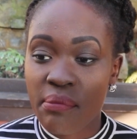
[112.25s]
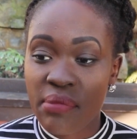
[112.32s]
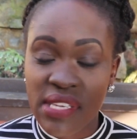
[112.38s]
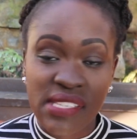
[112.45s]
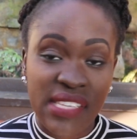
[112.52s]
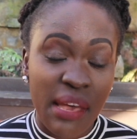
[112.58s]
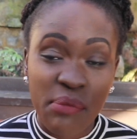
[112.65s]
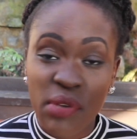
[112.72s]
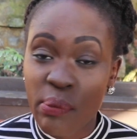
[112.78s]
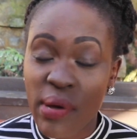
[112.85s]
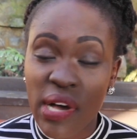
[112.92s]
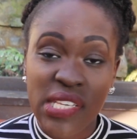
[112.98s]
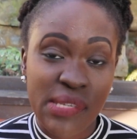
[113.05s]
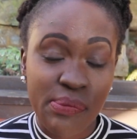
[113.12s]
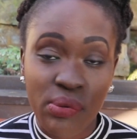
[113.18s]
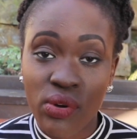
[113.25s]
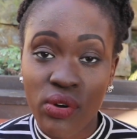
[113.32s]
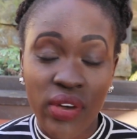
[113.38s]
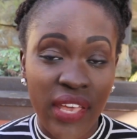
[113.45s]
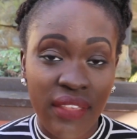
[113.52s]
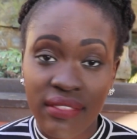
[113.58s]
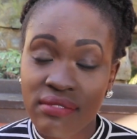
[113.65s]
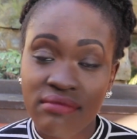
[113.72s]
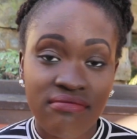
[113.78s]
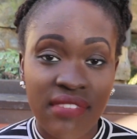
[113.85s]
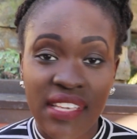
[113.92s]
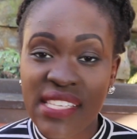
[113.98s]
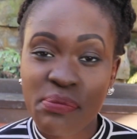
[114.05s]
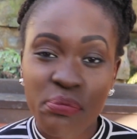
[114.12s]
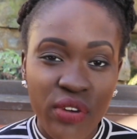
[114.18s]
They stamp your passport, and
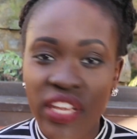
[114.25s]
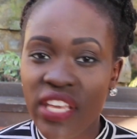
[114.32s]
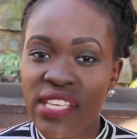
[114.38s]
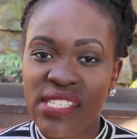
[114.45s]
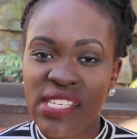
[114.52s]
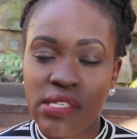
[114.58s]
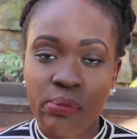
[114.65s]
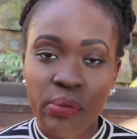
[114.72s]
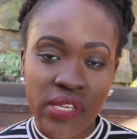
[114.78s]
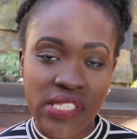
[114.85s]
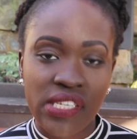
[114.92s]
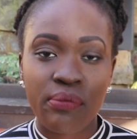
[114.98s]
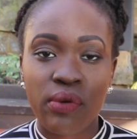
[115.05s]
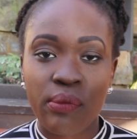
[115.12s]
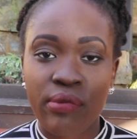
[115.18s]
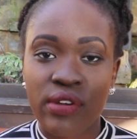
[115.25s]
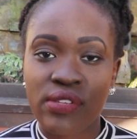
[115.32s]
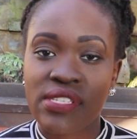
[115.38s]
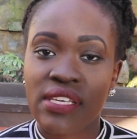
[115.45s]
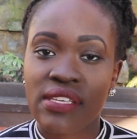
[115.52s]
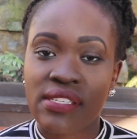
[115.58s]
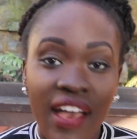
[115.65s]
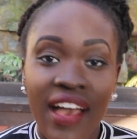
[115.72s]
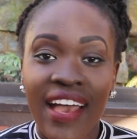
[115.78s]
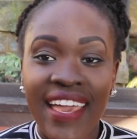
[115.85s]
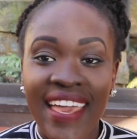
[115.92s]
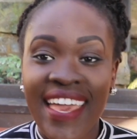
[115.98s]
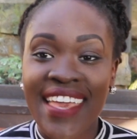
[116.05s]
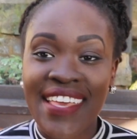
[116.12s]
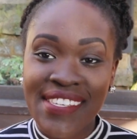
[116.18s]
it's pretty easy. It's a pretty simple process.
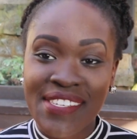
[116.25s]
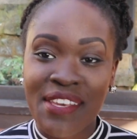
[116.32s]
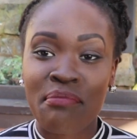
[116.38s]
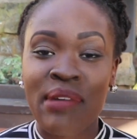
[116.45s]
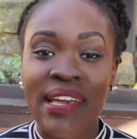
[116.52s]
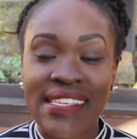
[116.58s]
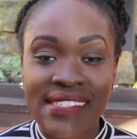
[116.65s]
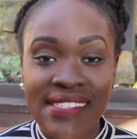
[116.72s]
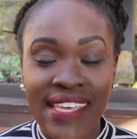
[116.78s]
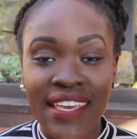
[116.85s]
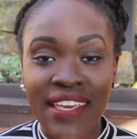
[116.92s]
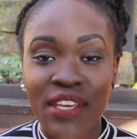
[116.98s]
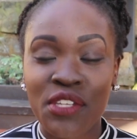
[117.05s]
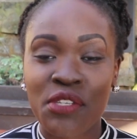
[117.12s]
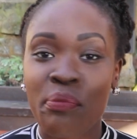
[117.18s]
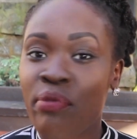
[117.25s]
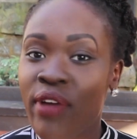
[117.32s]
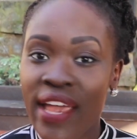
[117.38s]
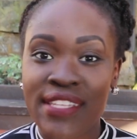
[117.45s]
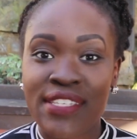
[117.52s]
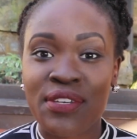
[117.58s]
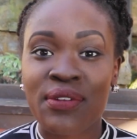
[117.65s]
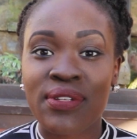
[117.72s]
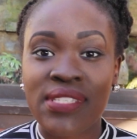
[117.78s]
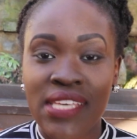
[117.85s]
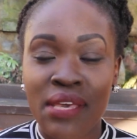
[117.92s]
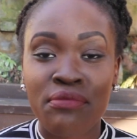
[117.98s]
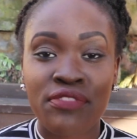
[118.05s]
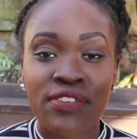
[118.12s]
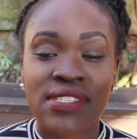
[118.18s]
Okay, so my second practical
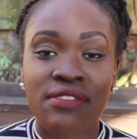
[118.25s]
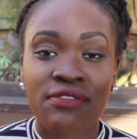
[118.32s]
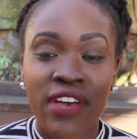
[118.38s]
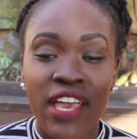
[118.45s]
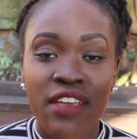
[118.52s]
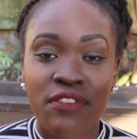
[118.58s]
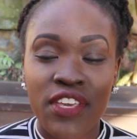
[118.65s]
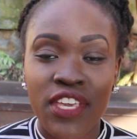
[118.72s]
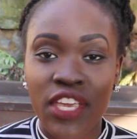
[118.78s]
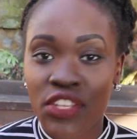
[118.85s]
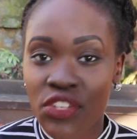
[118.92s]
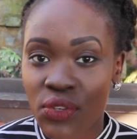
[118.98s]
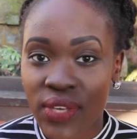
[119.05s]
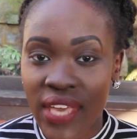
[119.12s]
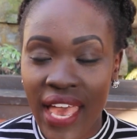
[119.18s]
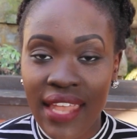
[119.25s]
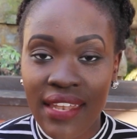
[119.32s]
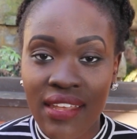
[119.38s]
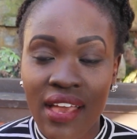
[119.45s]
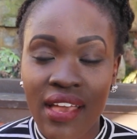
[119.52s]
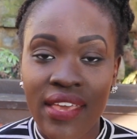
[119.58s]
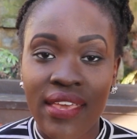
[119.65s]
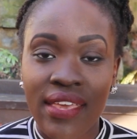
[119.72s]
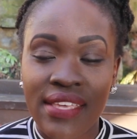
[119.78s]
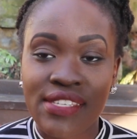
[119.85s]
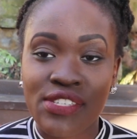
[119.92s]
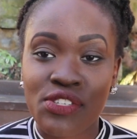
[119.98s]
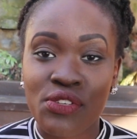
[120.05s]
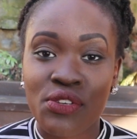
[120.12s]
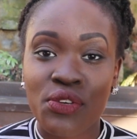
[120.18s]
tip for surviving in Uganda
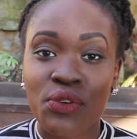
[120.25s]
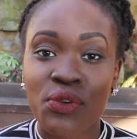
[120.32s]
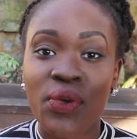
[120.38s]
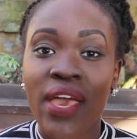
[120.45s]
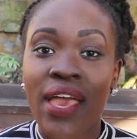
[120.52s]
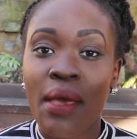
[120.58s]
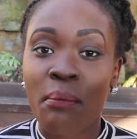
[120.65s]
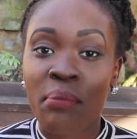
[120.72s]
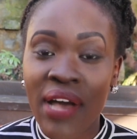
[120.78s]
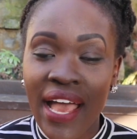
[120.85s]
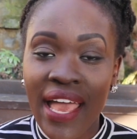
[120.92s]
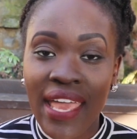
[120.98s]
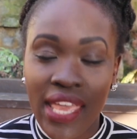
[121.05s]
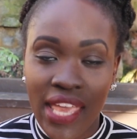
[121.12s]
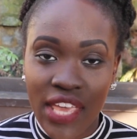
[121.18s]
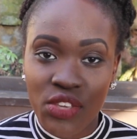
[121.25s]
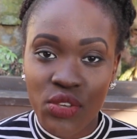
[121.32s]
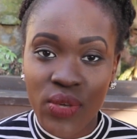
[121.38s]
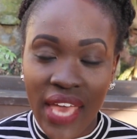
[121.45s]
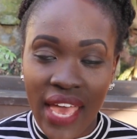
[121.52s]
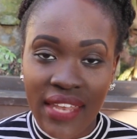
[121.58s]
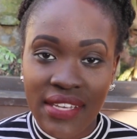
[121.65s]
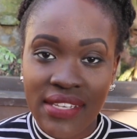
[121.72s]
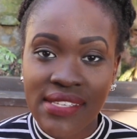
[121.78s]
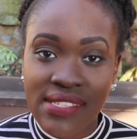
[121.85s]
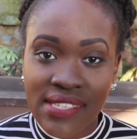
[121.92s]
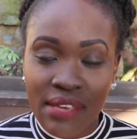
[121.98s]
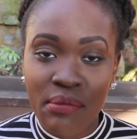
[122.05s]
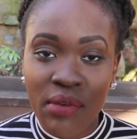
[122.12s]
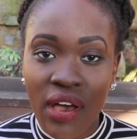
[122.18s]
is to buy a Ugandan
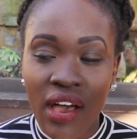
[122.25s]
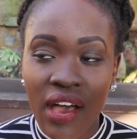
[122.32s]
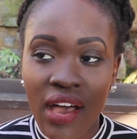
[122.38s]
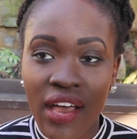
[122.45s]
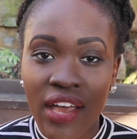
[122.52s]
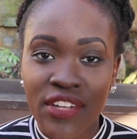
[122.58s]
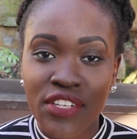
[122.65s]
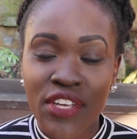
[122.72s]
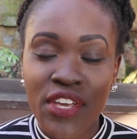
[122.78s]
SIM card.